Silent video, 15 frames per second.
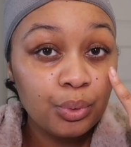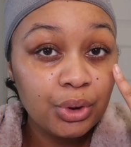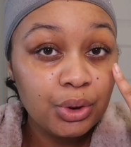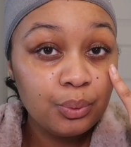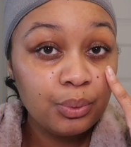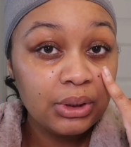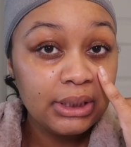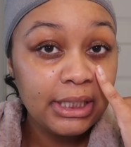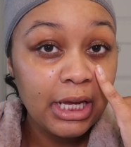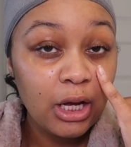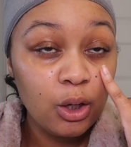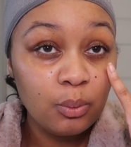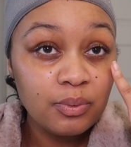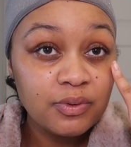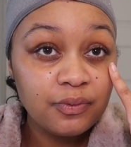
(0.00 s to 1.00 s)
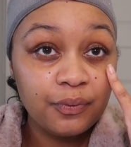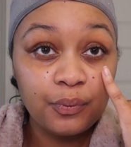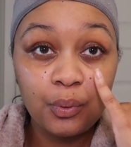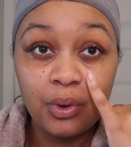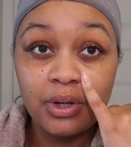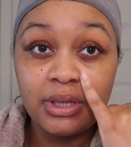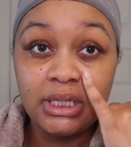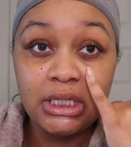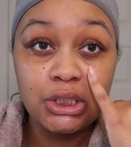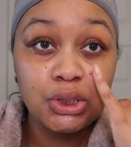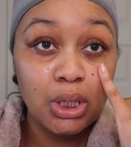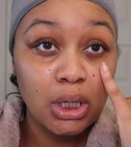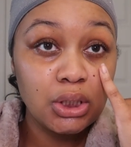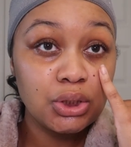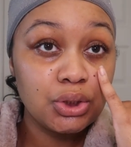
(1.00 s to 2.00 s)
really helps for the
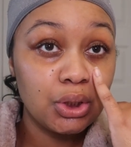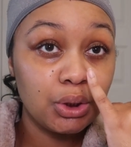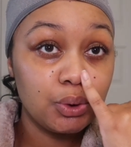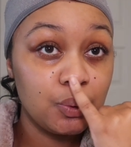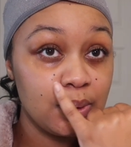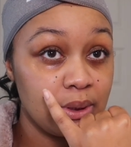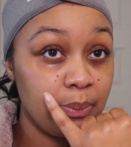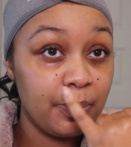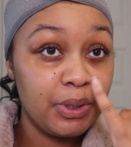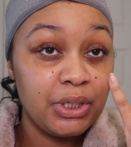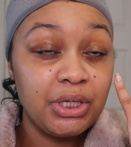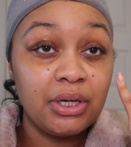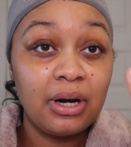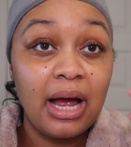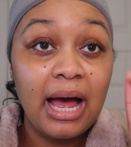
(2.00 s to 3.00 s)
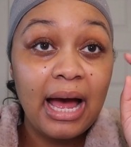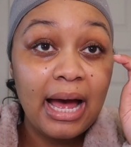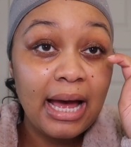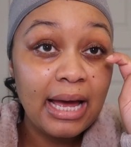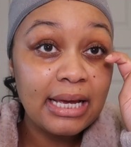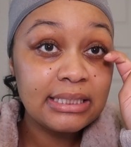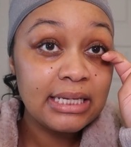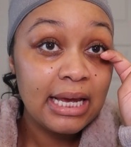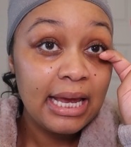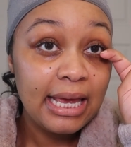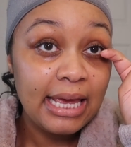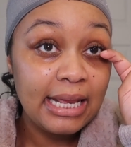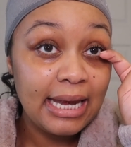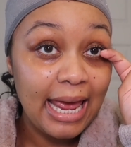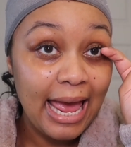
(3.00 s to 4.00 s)
dark circles up under your eyes
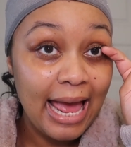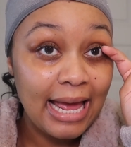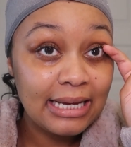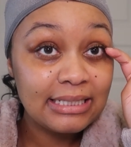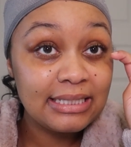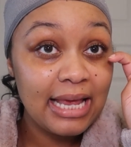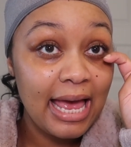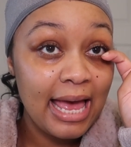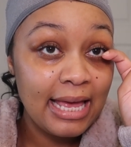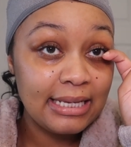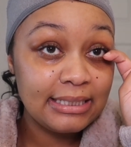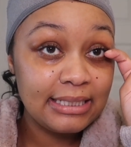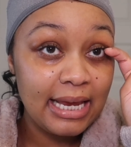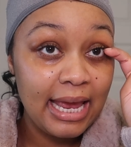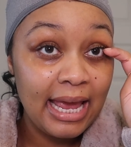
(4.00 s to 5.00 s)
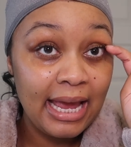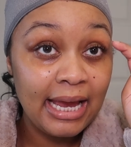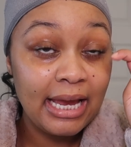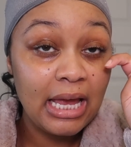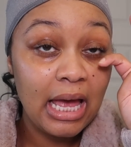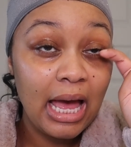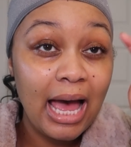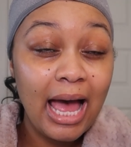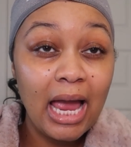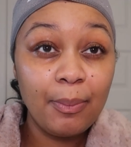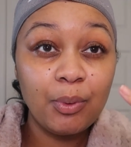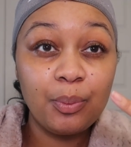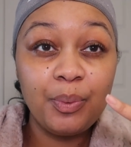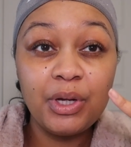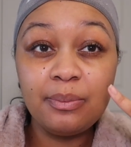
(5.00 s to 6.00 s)
and acts as a
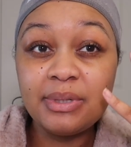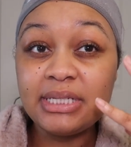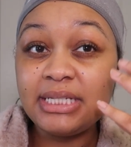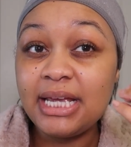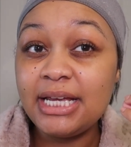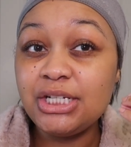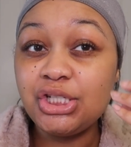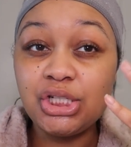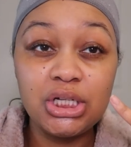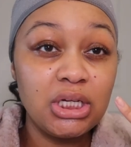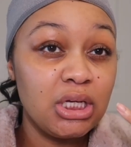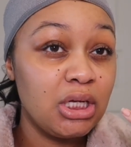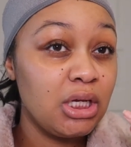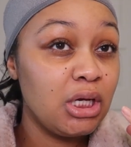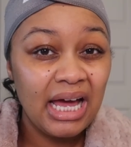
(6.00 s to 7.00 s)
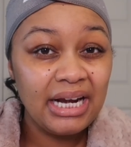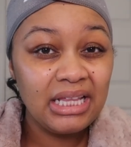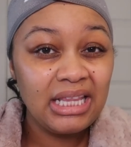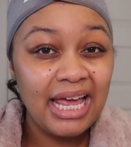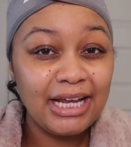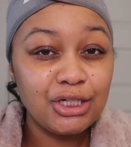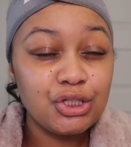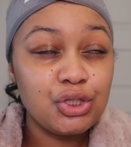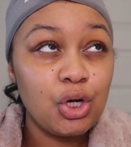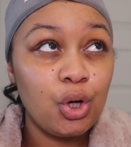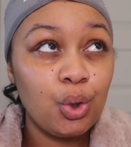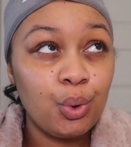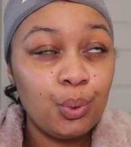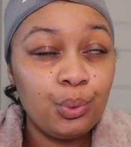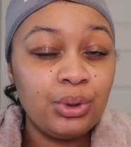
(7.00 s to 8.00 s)
hyperpigmentation, kind of like
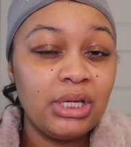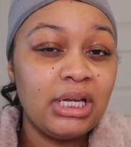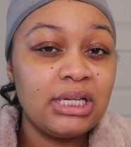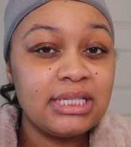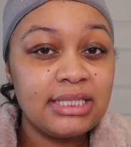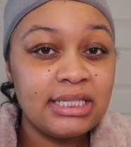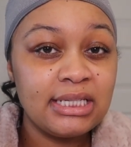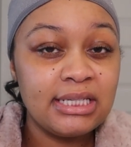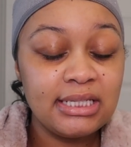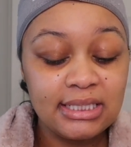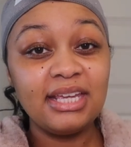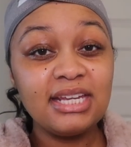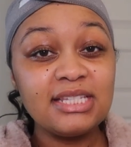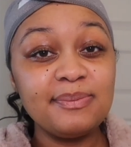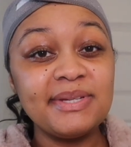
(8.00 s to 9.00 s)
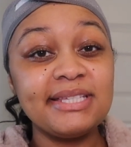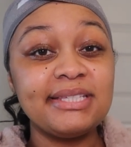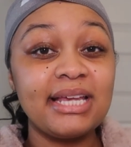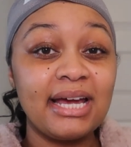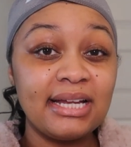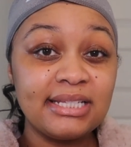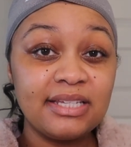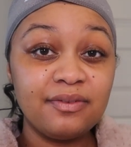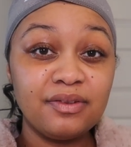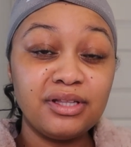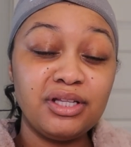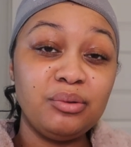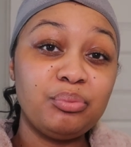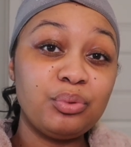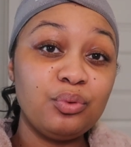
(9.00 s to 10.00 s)
tone in a sense. It has been
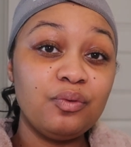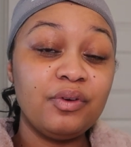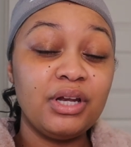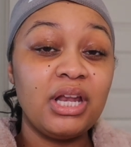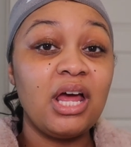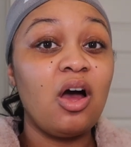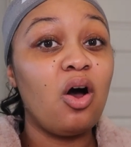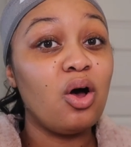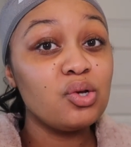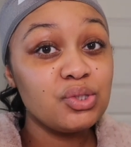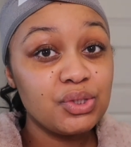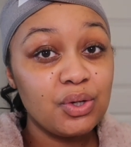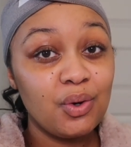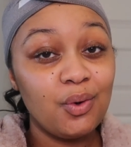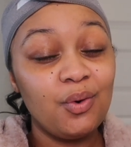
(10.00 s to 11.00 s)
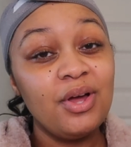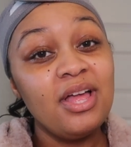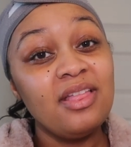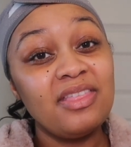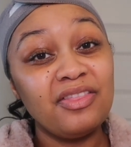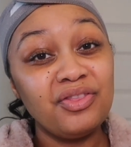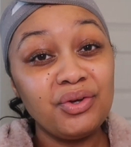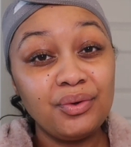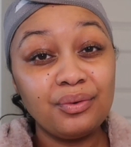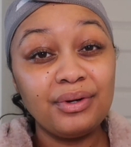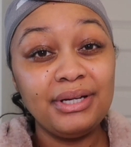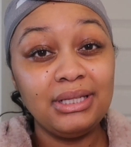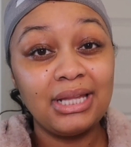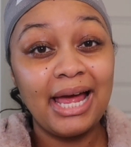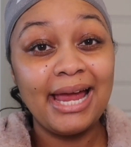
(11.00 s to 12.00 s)
scientifically proven also that the
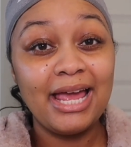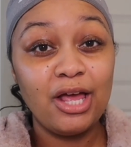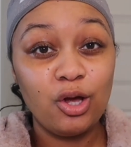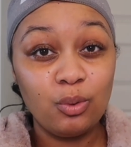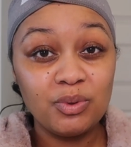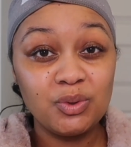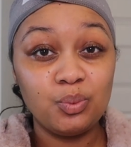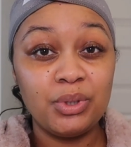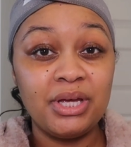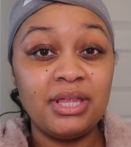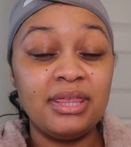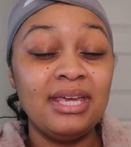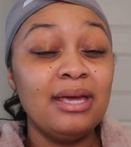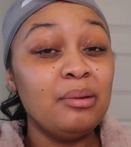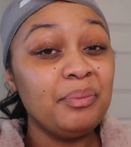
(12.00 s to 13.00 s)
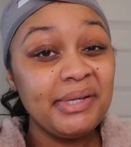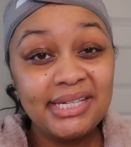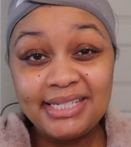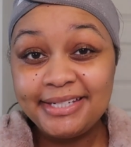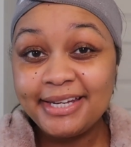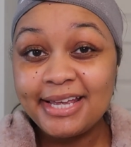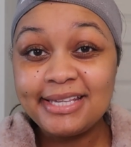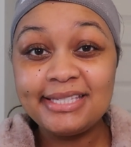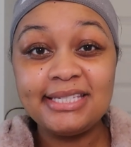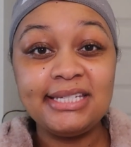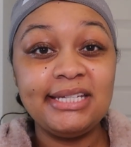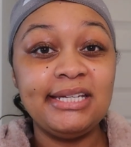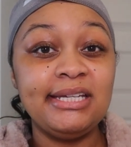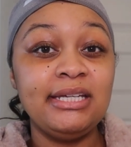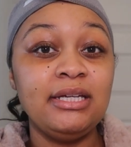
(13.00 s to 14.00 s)
green light helps with
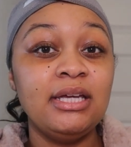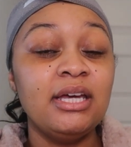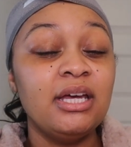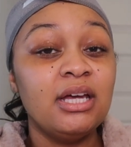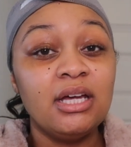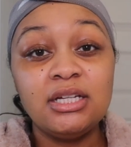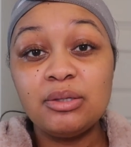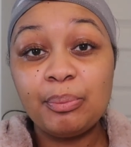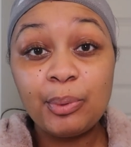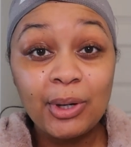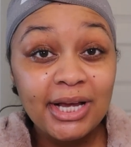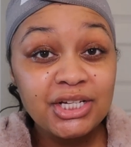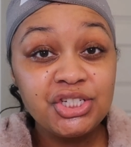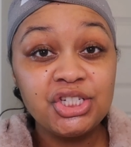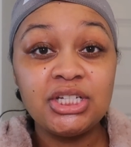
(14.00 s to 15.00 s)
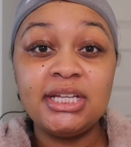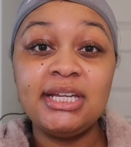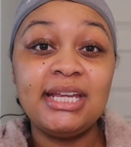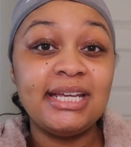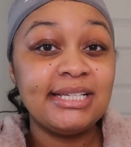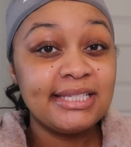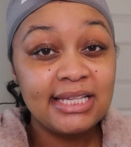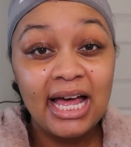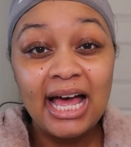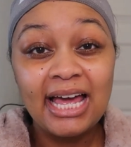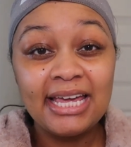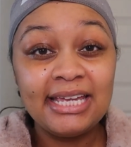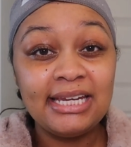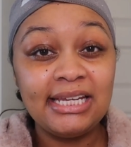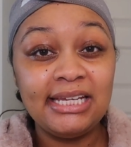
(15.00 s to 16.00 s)
PTSD, depression,
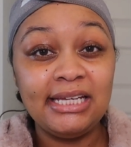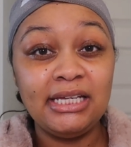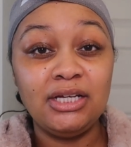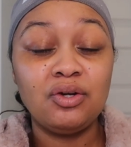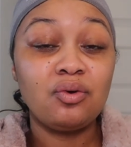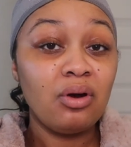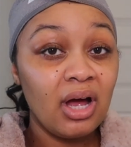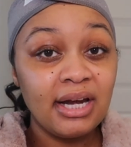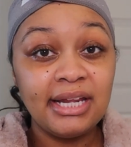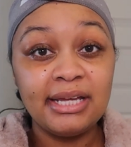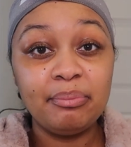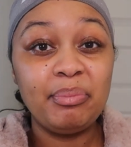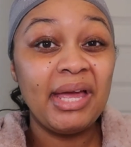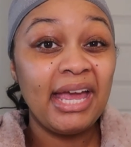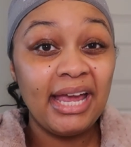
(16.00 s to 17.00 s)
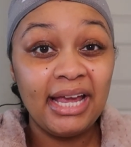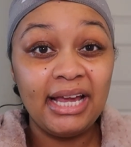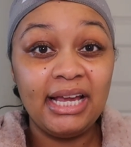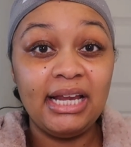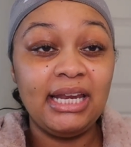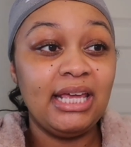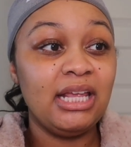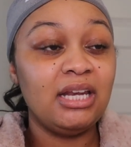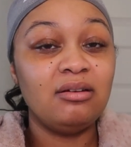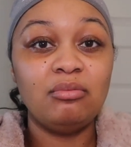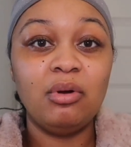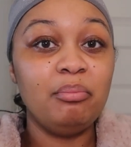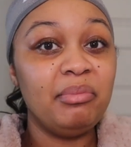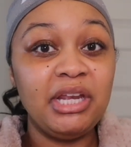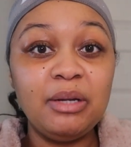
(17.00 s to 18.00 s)
anxiety, chronic pain,
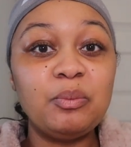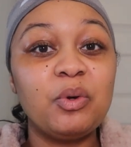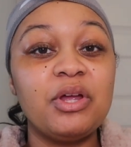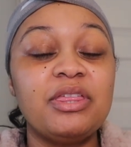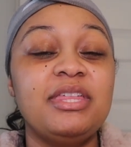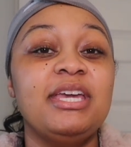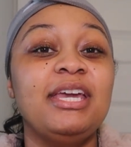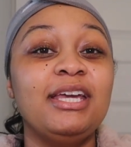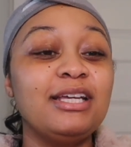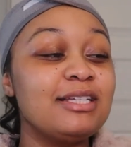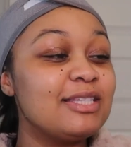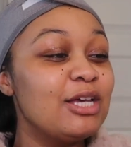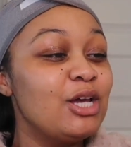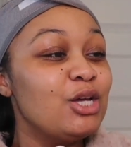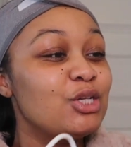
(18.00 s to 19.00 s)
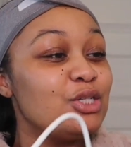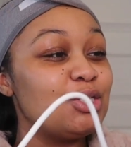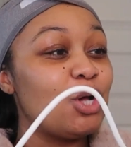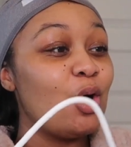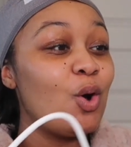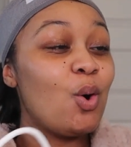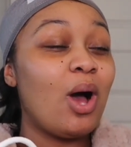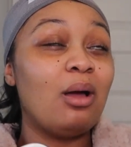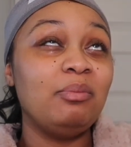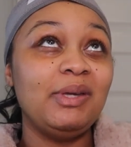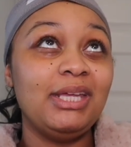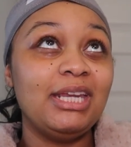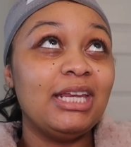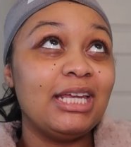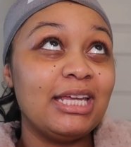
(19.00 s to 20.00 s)
and many more things. So I
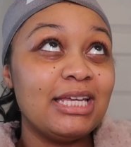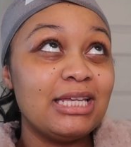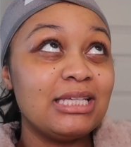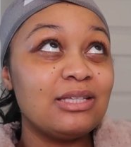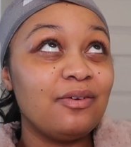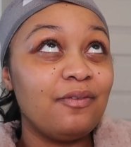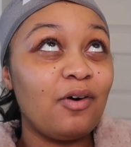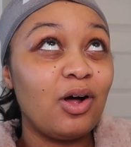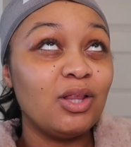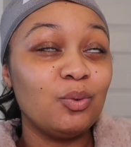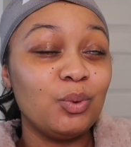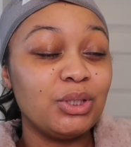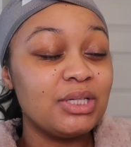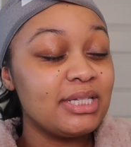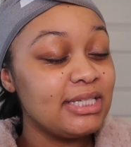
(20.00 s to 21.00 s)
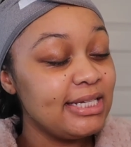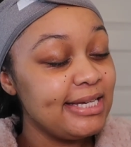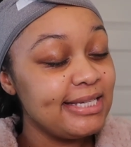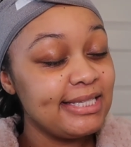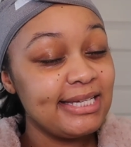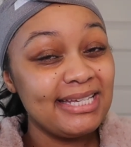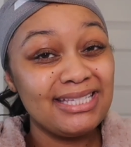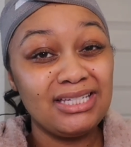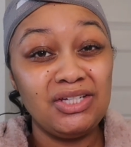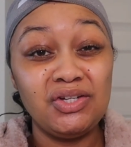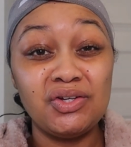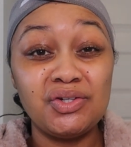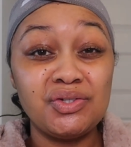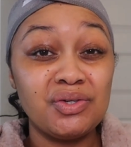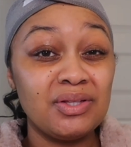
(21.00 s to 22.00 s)
mean, it is the fall and winter seasons. You
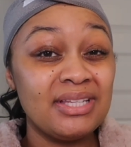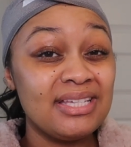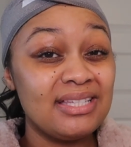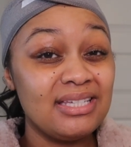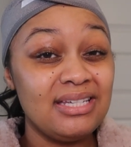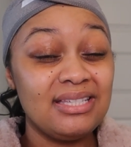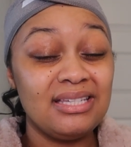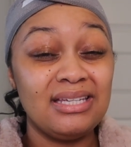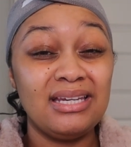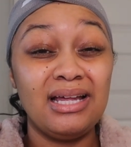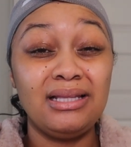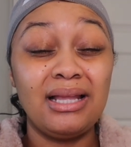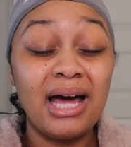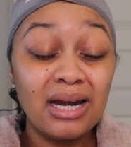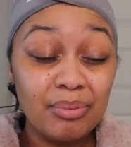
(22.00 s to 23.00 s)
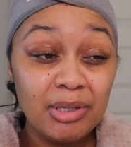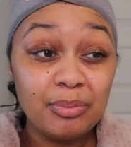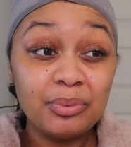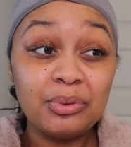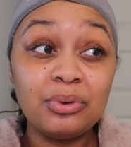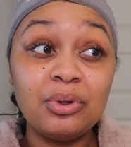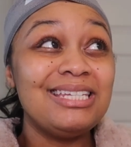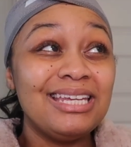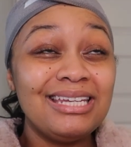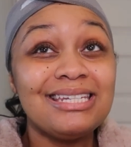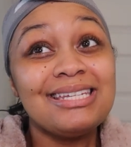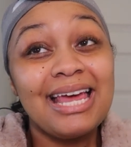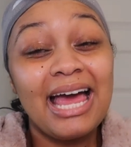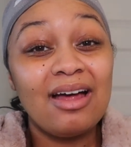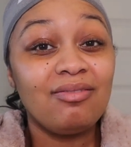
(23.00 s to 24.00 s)
know, during this season, a lot of people tend
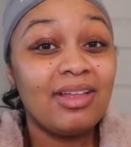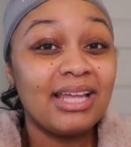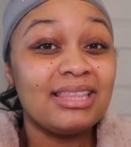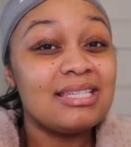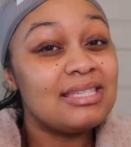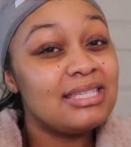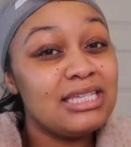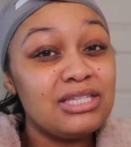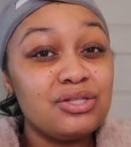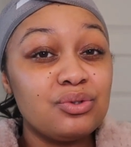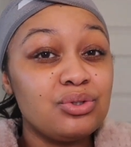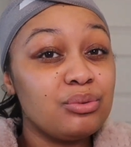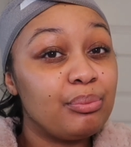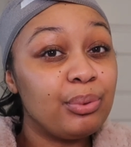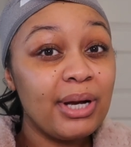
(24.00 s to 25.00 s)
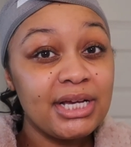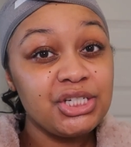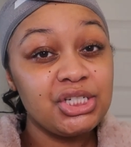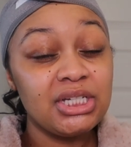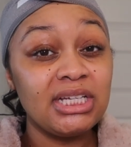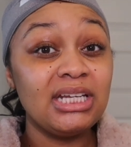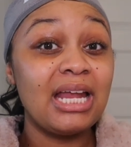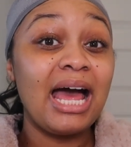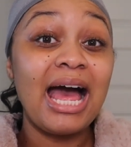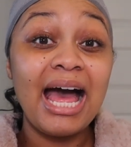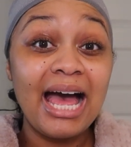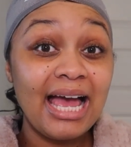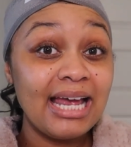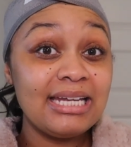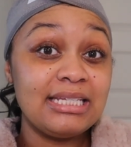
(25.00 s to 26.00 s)
to have like the seasonal depression.
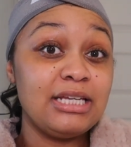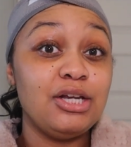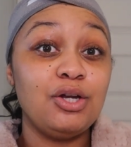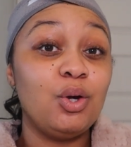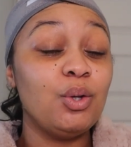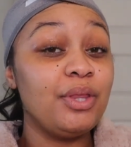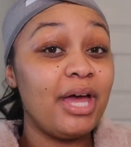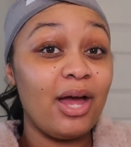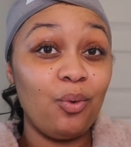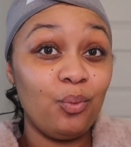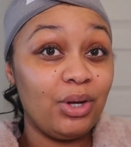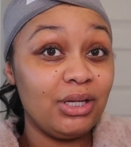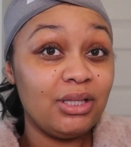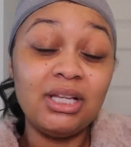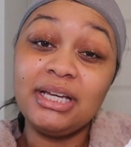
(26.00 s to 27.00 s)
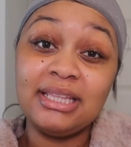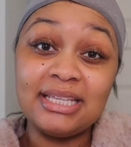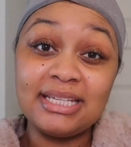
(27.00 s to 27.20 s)
I didn't know that when looking